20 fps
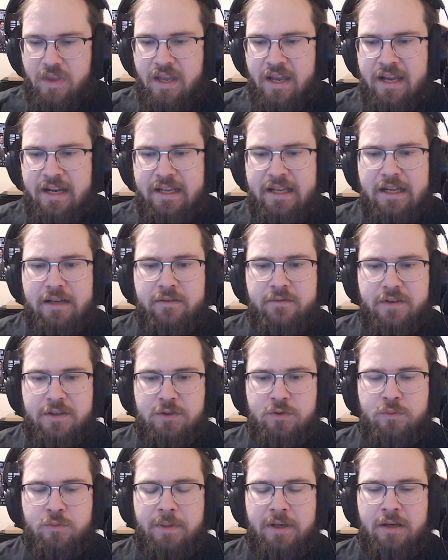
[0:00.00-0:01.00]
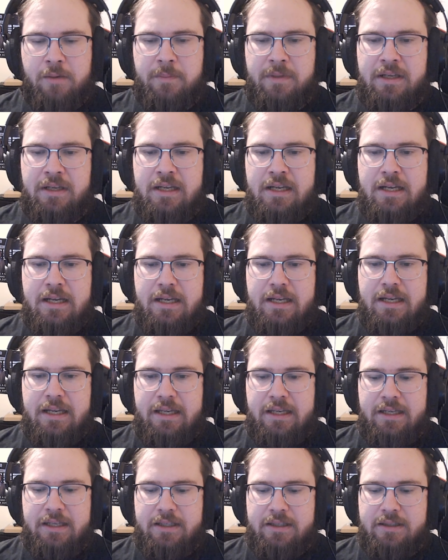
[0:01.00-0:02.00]
Any kind of visual impairment
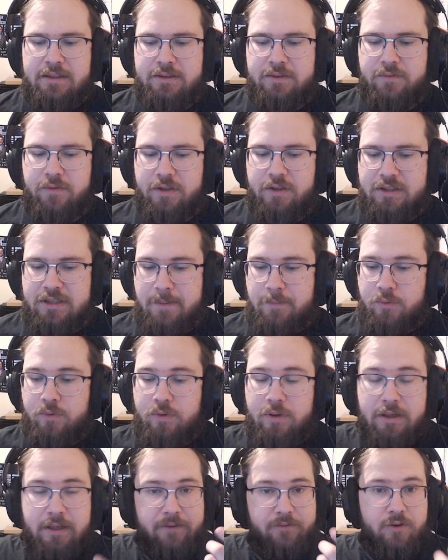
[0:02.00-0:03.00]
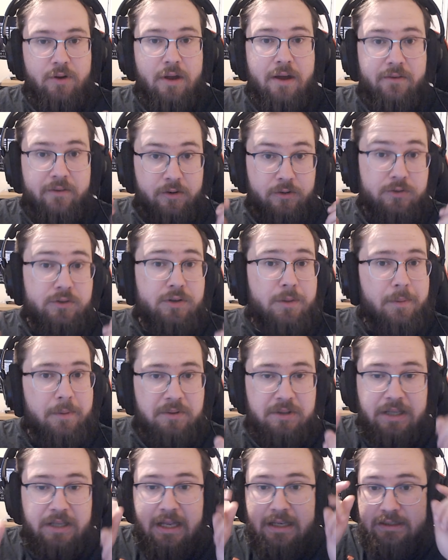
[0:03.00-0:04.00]
is, for example, if you're someone
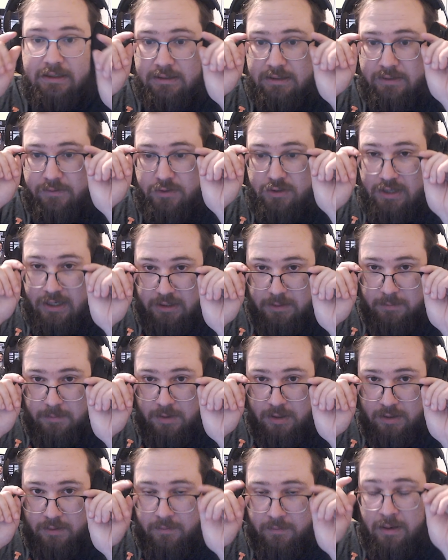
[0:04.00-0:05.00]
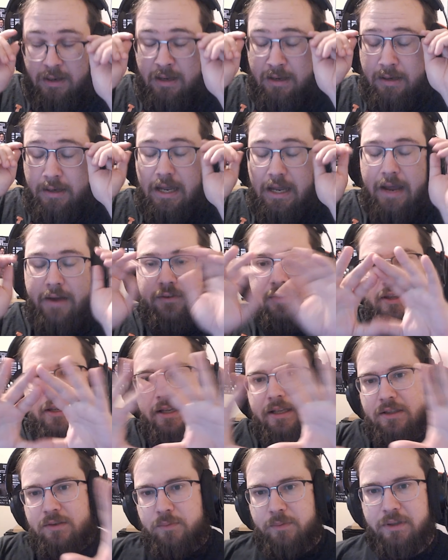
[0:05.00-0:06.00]
with glasses, if you take them off, everything
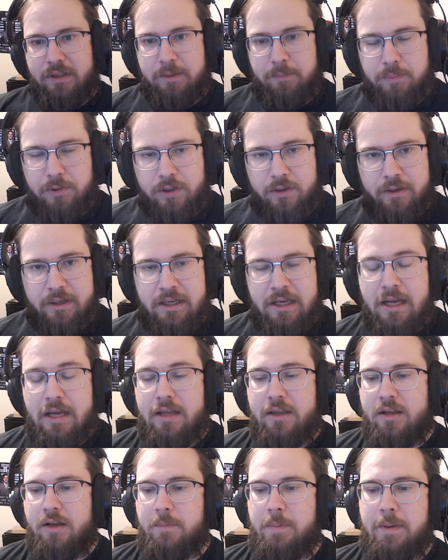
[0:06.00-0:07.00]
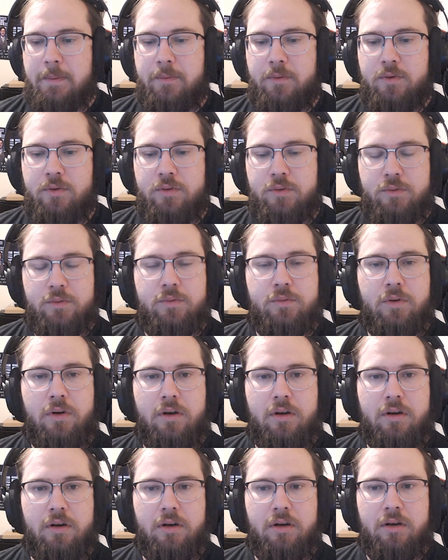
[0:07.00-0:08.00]
gets really blurry. There are people who
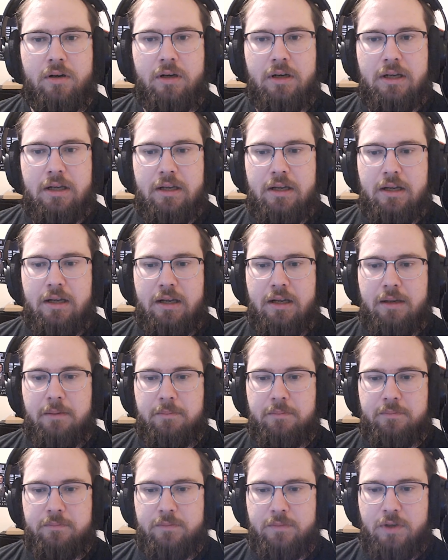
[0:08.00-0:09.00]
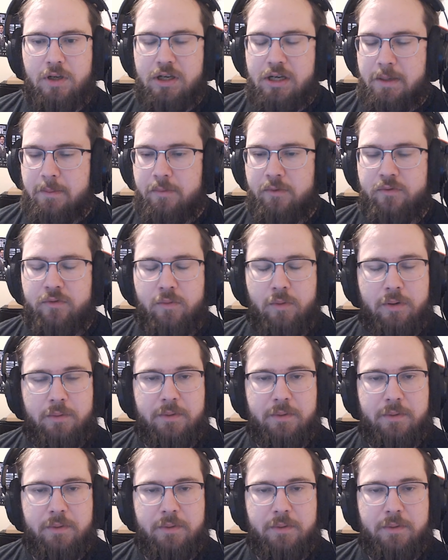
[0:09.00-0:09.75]
are unable for one